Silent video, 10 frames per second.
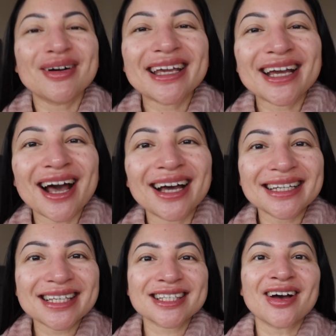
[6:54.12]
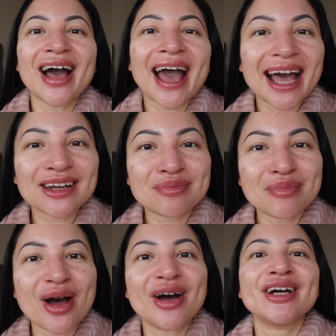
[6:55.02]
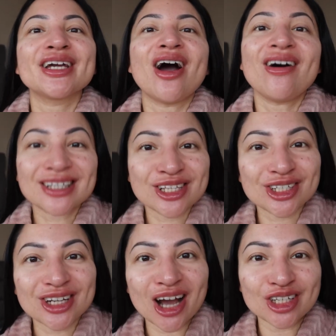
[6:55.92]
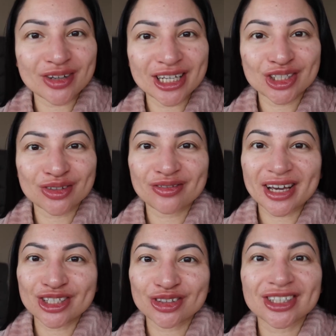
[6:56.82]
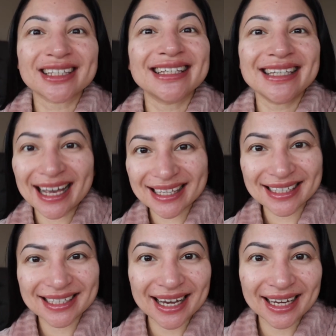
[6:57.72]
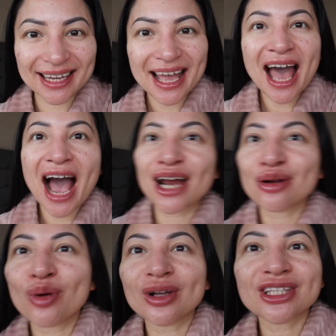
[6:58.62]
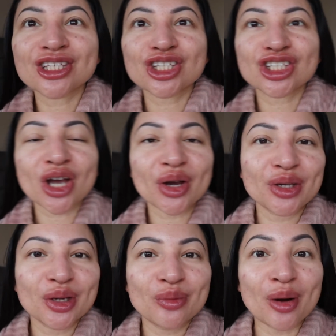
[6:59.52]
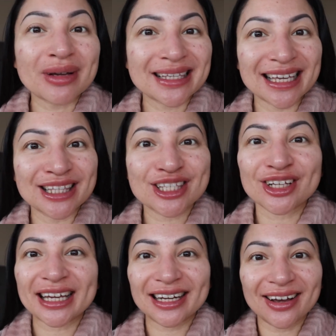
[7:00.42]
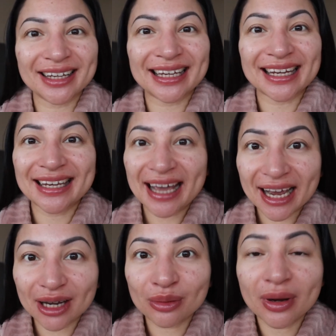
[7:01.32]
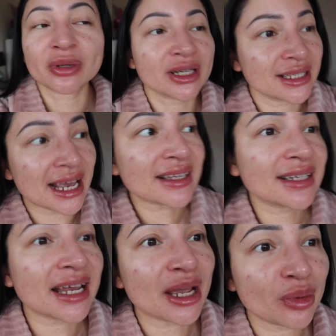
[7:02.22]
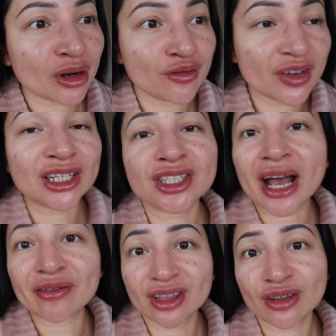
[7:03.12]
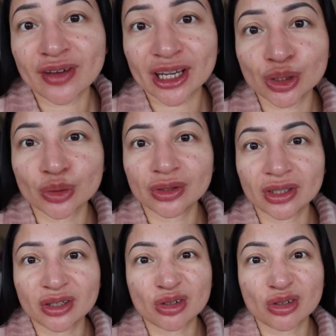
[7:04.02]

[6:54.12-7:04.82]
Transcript: Morning guys, so I had my oxygen hydration facial done yesterday and I wanted to show you what my skin's looking like now because yesterday when I finished having the facial done it